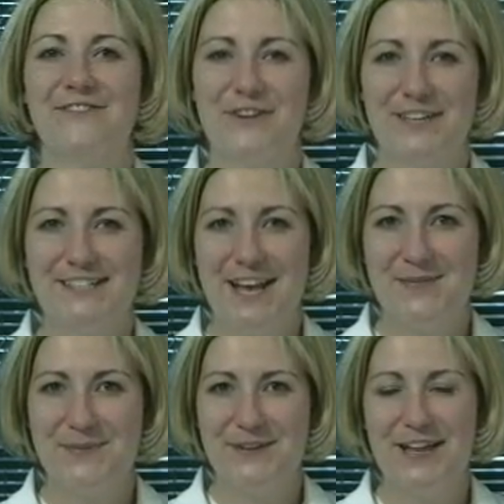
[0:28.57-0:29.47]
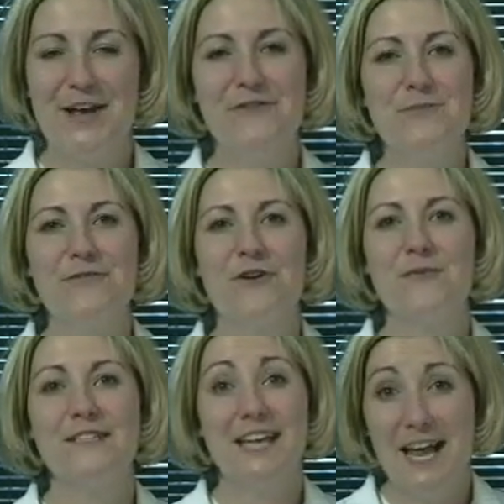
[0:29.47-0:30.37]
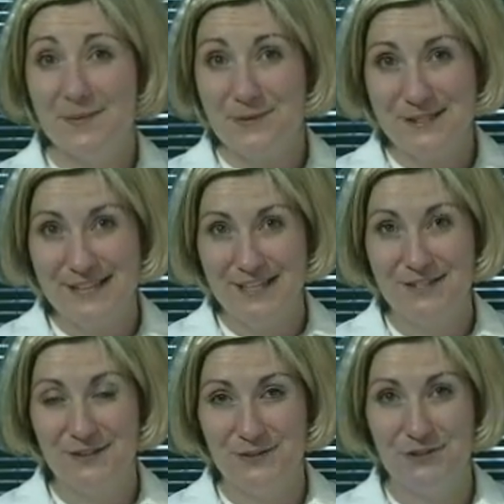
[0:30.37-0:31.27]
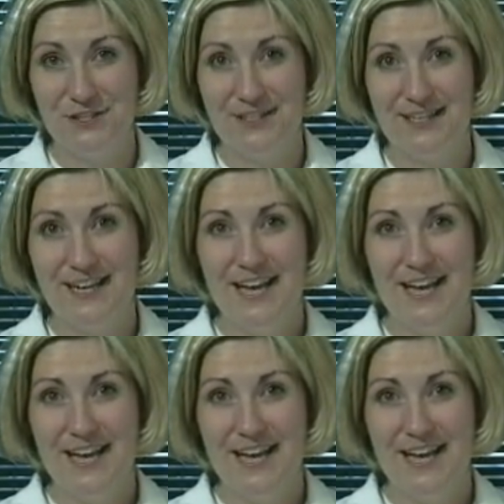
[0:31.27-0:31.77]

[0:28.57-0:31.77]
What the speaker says: For example, if you perform a 10% dilution,